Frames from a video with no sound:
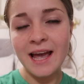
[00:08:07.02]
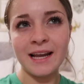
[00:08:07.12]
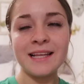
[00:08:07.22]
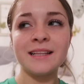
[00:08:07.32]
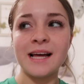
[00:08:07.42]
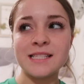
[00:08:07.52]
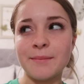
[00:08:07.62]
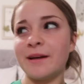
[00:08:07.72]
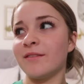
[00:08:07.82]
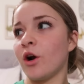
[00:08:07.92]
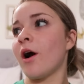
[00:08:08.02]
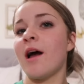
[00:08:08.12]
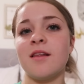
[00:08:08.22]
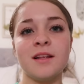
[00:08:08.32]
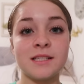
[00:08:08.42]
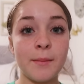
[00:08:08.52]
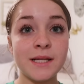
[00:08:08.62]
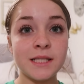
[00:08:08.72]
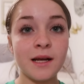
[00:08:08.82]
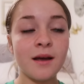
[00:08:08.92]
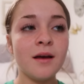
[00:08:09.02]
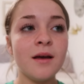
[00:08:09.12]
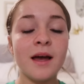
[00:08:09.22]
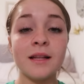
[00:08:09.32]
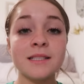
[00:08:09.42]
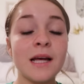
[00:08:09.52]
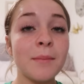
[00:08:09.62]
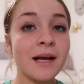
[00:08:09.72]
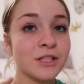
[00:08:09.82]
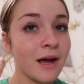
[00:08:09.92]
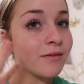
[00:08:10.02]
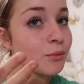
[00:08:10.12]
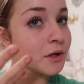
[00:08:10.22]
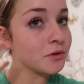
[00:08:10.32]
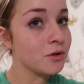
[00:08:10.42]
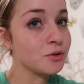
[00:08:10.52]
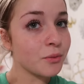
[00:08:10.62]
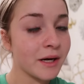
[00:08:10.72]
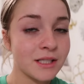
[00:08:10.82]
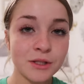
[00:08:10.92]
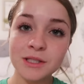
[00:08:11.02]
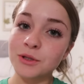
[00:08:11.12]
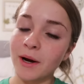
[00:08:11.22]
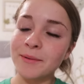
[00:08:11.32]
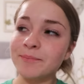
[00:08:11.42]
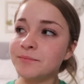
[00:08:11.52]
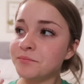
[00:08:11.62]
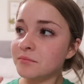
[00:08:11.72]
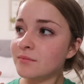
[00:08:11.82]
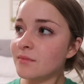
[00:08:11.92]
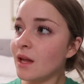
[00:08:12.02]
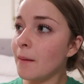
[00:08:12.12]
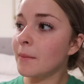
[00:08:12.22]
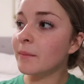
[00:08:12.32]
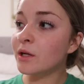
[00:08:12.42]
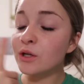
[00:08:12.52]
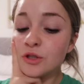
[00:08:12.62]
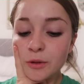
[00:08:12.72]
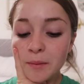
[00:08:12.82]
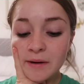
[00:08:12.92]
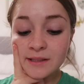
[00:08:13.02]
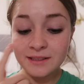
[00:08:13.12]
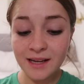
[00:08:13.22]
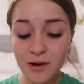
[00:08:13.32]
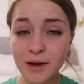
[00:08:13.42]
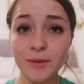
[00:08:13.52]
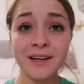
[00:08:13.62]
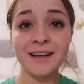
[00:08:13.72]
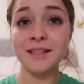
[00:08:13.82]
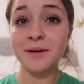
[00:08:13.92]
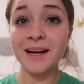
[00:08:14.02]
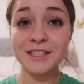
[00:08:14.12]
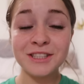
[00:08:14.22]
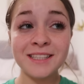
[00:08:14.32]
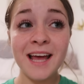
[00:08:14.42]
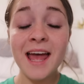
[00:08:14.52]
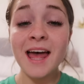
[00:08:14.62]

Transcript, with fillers: I think last time I even cried and this time I didn't. And this time I actually have a real nose ring, so that's great. But I'm gonna go show my parents now and we're gonna get the reaction.